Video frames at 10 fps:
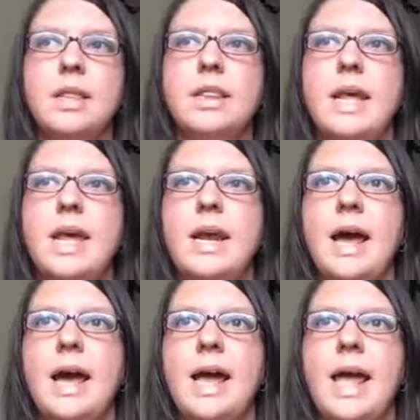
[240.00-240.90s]
then
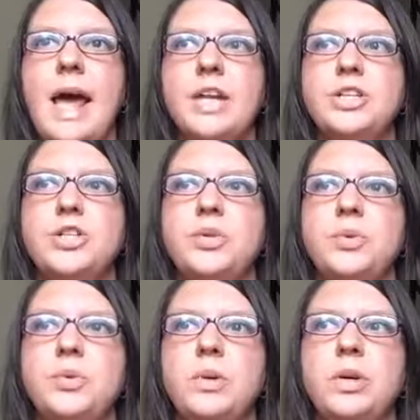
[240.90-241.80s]
I had
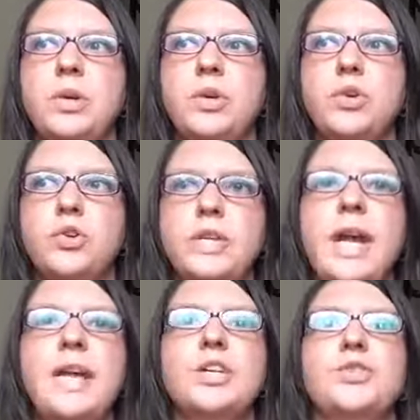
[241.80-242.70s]
to
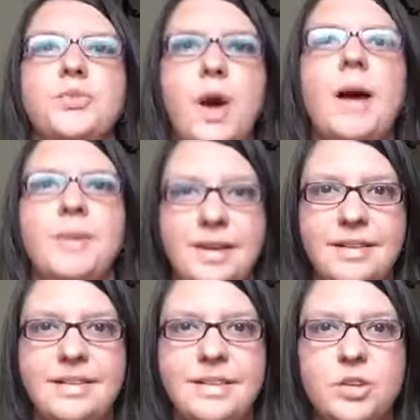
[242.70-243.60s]
create
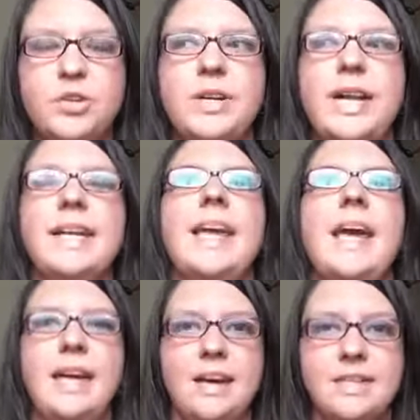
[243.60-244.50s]
drama, create
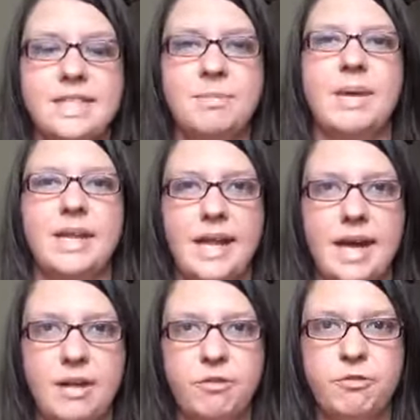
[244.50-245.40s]
chaos in my
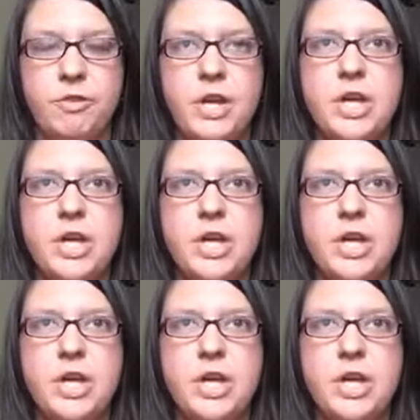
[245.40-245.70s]
life,